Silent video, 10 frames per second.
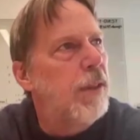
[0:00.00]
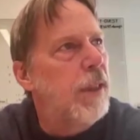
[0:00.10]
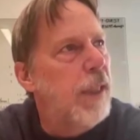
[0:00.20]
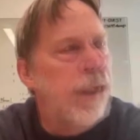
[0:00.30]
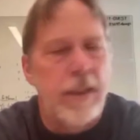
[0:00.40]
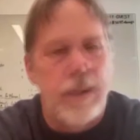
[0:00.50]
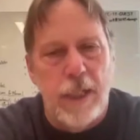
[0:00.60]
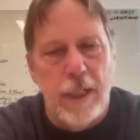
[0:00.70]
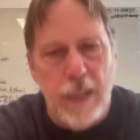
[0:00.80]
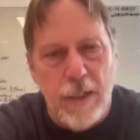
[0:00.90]
and then I
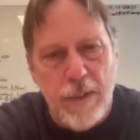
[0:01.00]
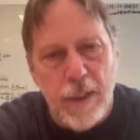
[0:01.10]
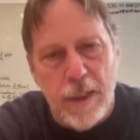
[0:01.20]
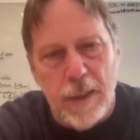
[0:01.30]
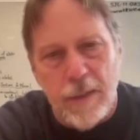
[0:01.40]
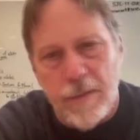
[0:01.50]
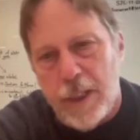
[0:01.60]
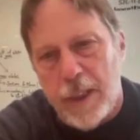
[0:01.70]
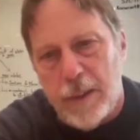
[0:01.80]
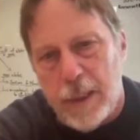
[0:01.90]
tested it and
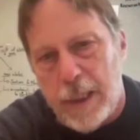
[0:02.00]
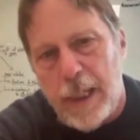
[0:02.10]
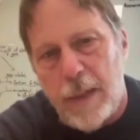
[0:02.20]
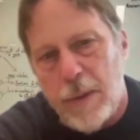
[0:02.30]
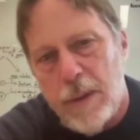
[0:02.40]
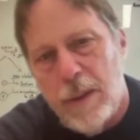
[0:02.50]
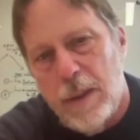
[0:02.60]
figured it out.